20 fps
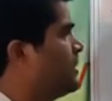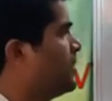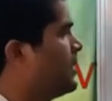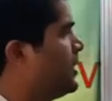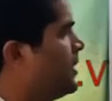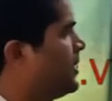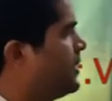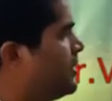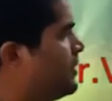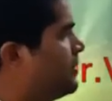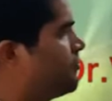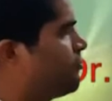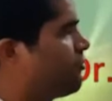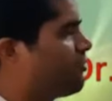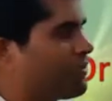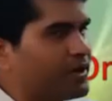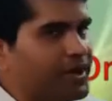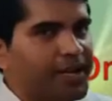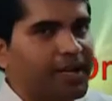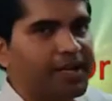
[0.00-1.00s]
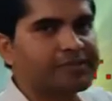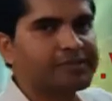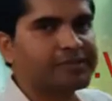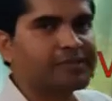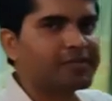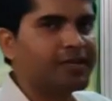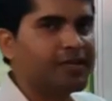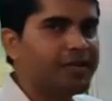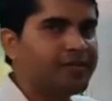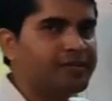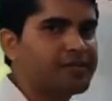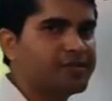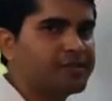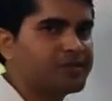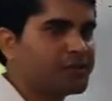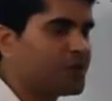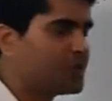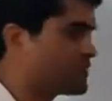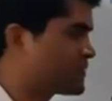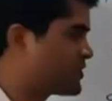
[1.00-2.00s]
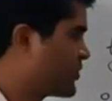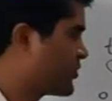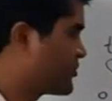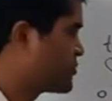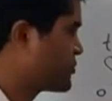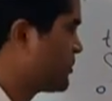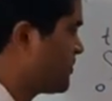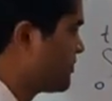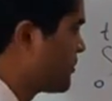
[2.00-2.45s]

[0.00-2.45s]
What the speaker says: And for x is concentration of